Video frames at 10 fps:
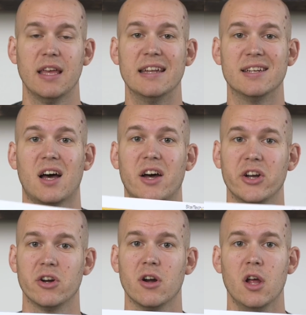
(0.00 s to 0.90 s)
an
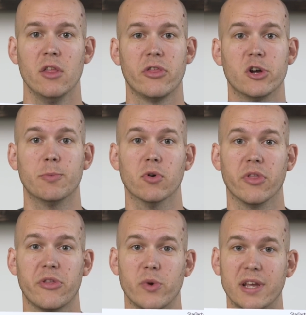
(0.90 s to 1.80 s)
entire Thunderbolt
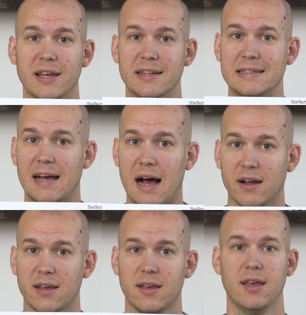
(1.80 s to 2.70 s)
3
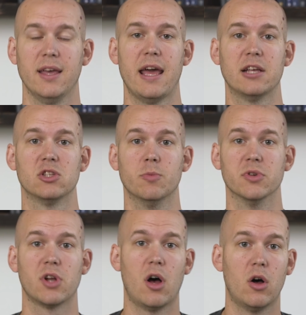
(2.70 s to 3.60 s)
dock. It has
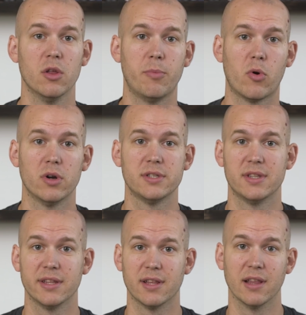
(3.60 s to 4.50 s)
almost all the ports
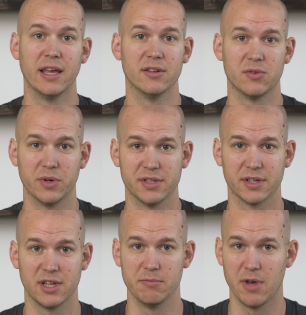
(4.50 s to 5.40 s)
that the late
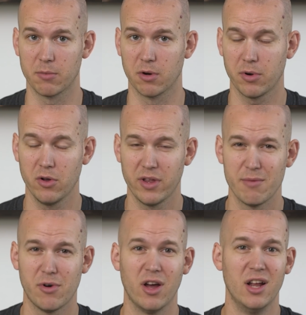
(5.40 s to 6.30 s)
2016 MacBook Pro that
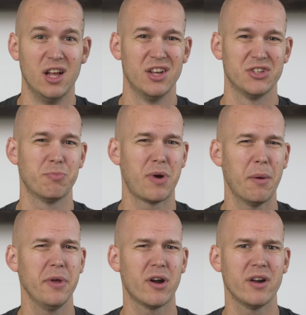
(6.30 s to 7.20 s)
I bought should
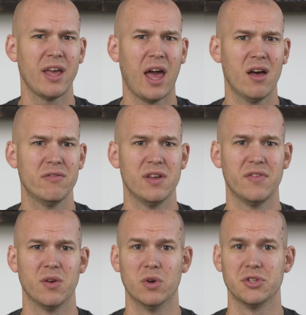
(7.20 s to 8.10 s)
probably already have
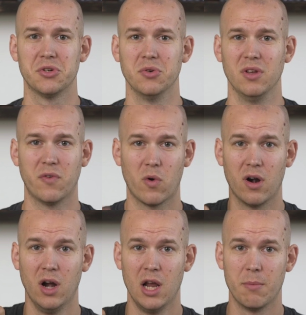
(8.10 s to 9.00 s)
if it was truly
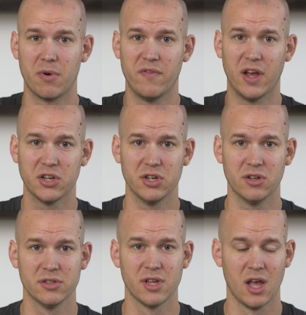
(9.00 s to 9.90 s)
for
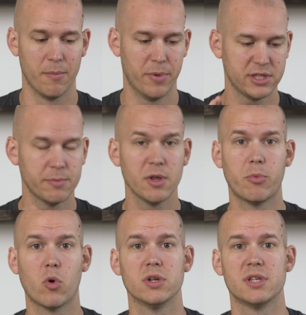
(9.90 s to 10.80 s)
professionals. But some of
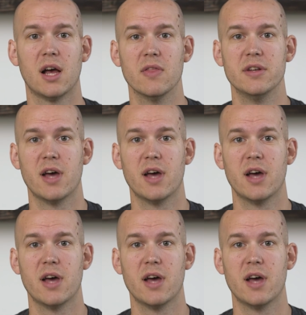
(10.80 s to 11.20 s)
the ports on the